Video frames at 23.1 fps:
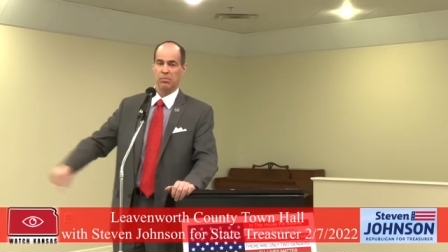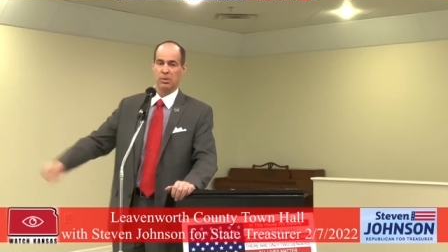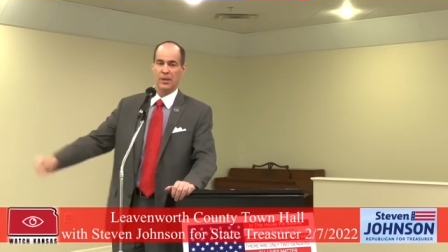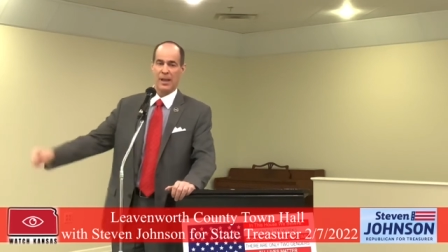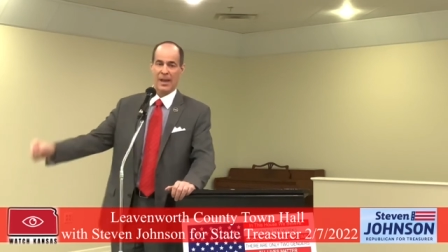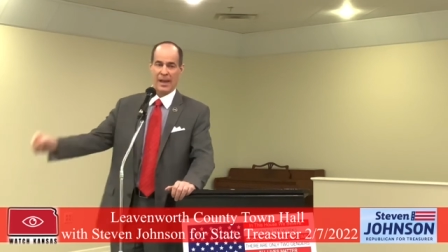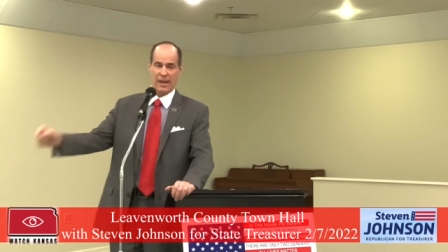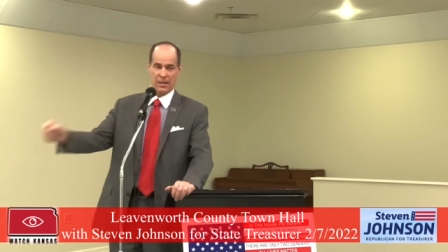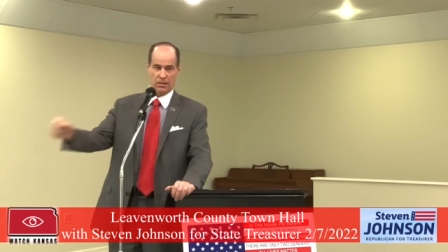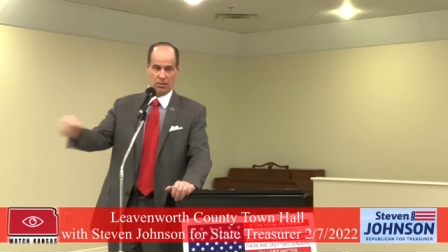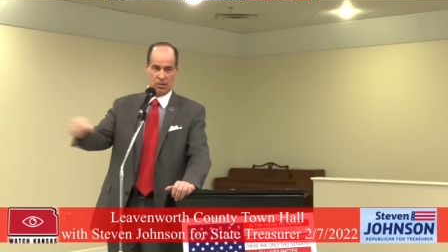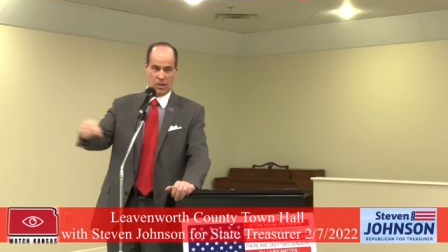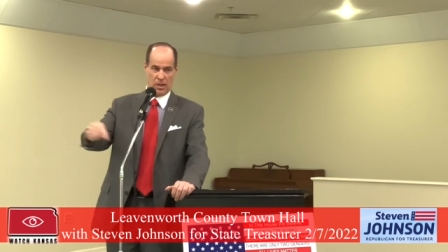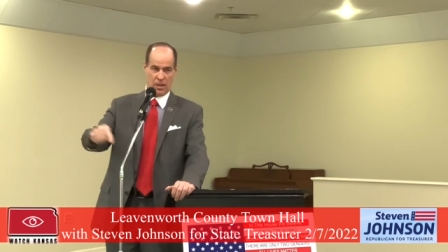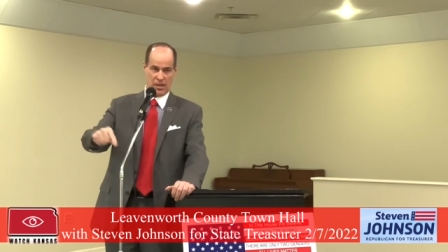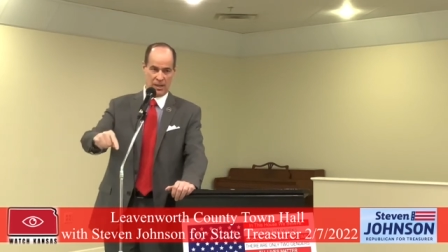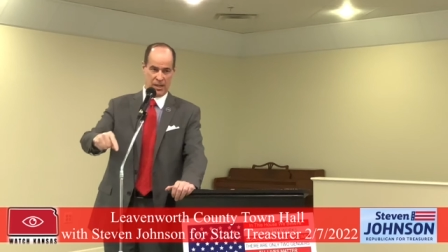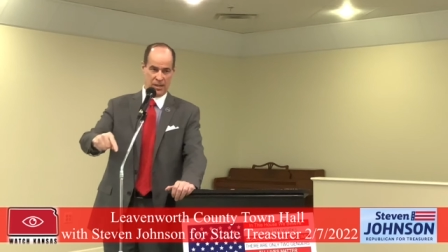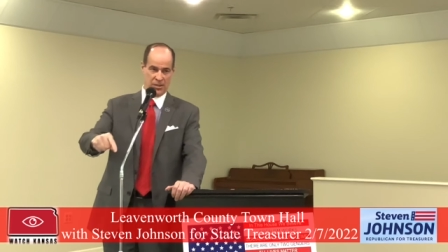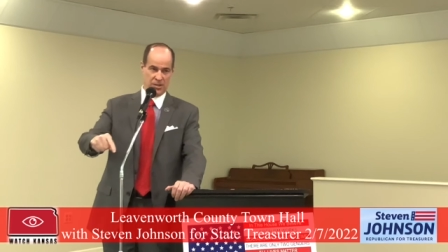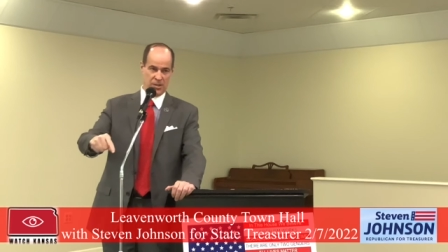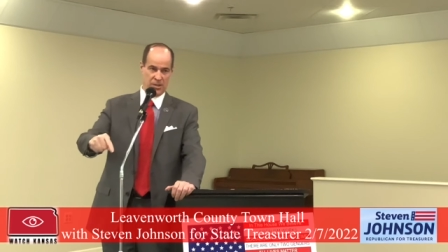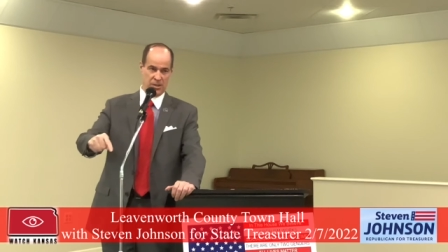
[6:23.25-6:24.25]

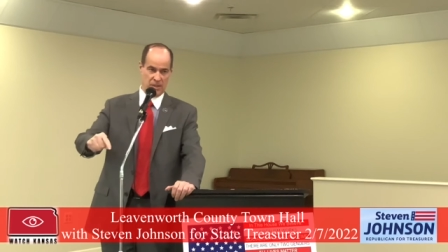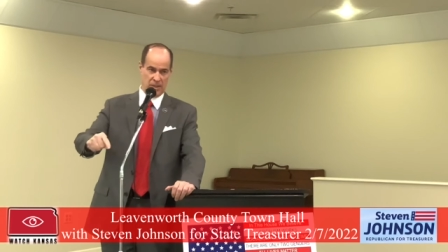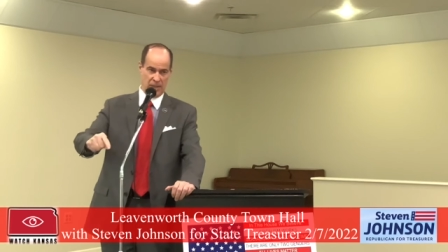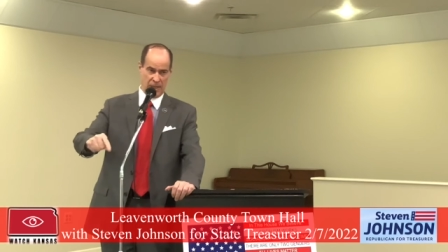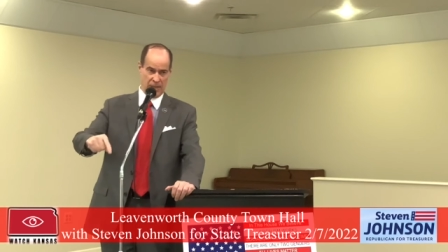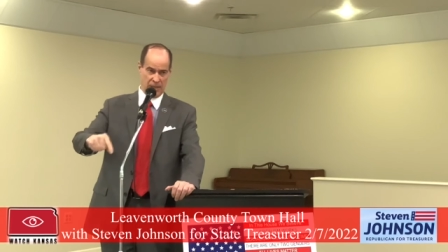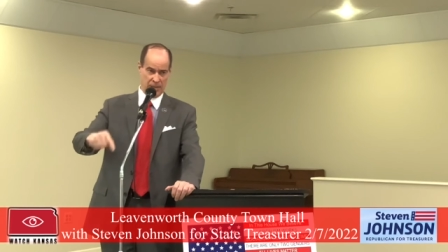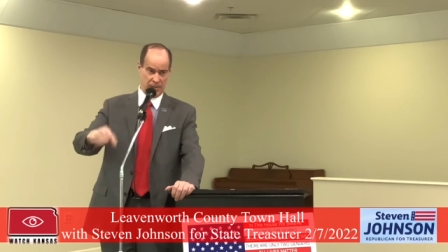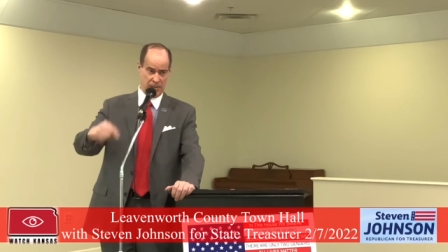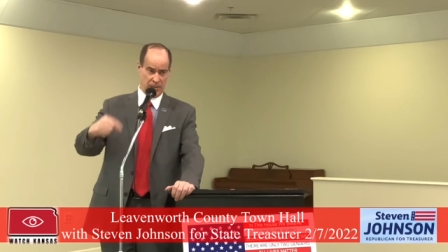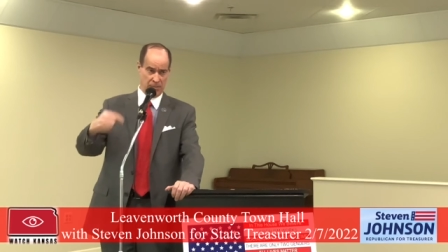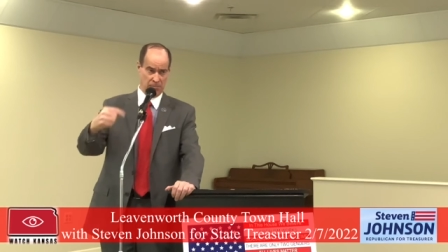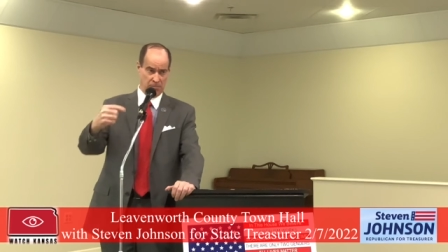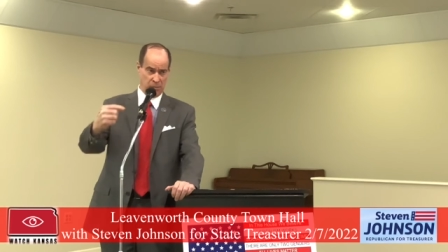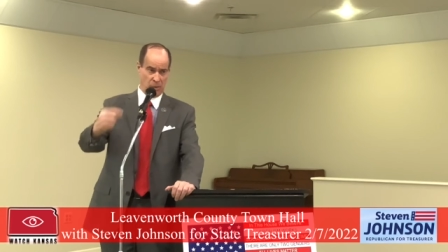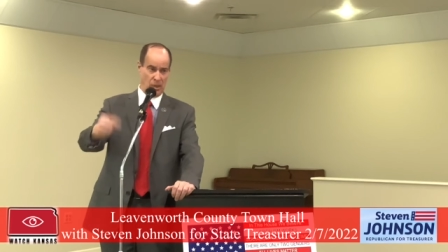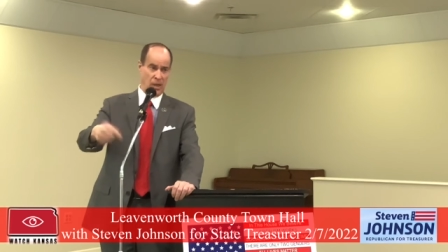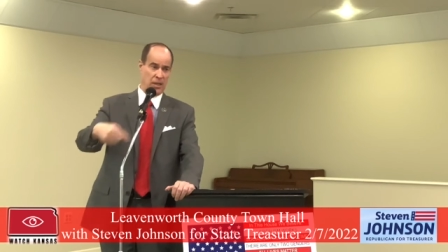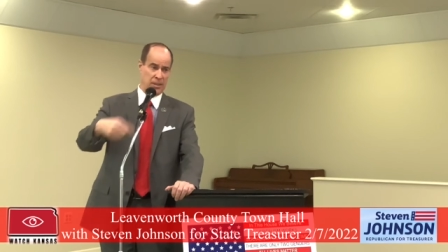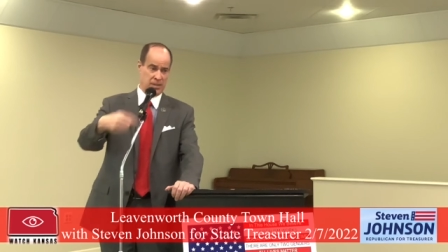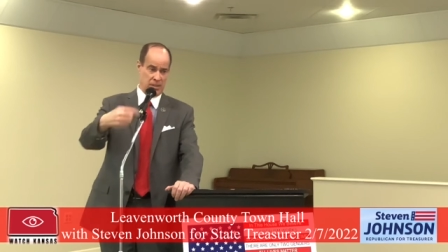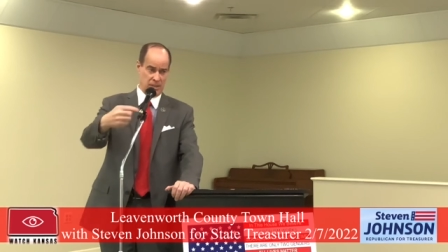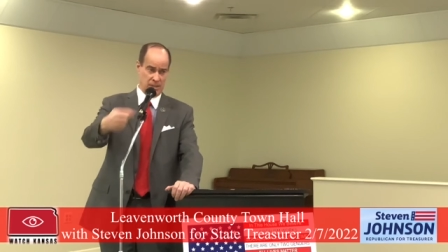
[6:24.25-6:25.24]
BlackRock has the chance in
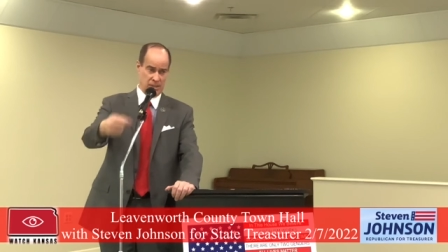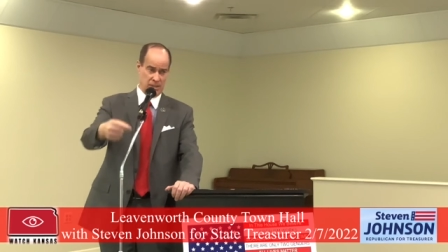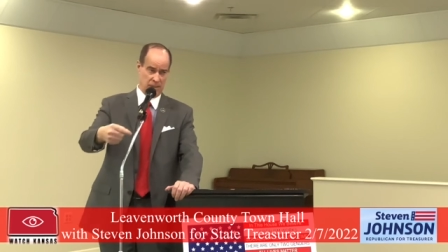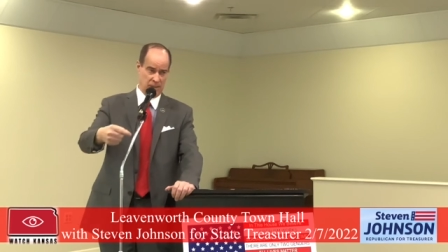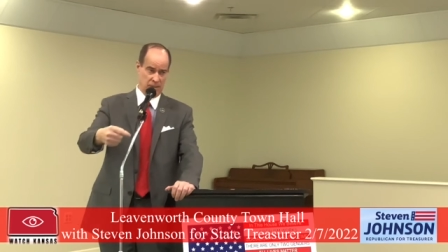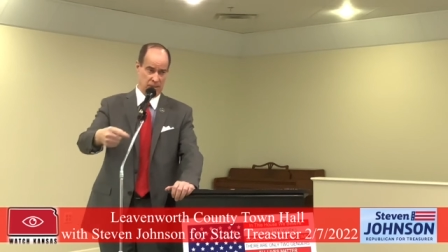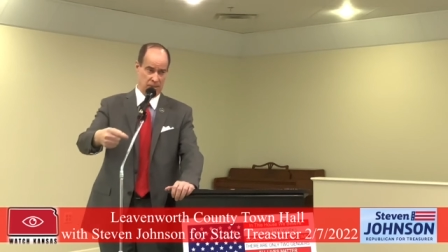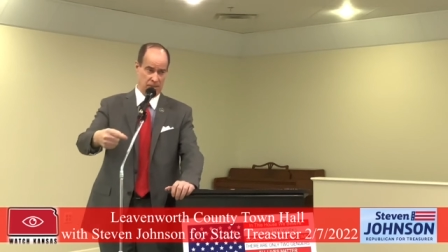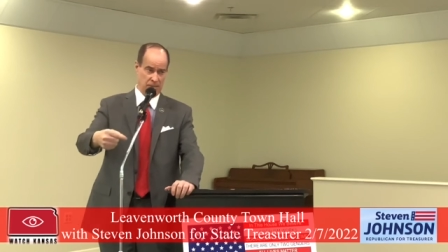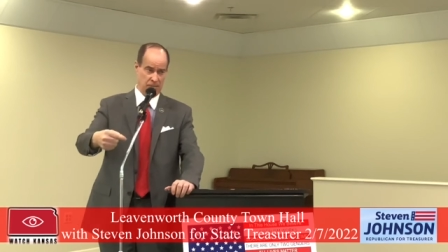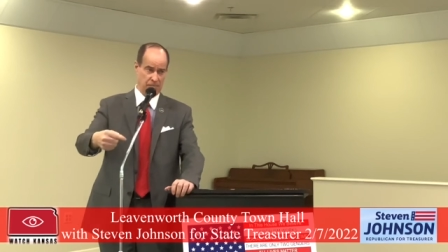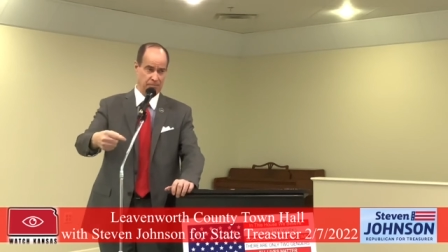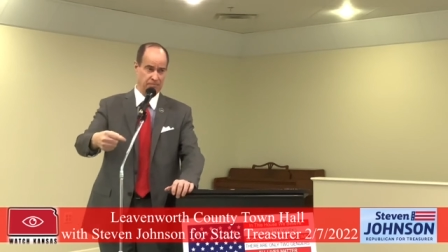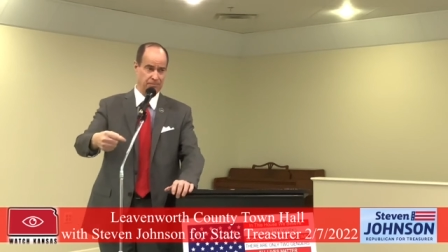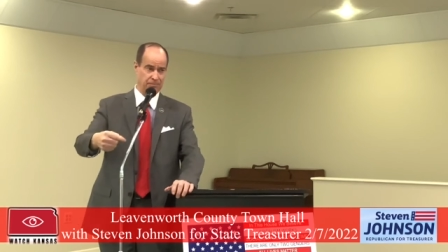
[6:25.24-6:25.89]
proxy season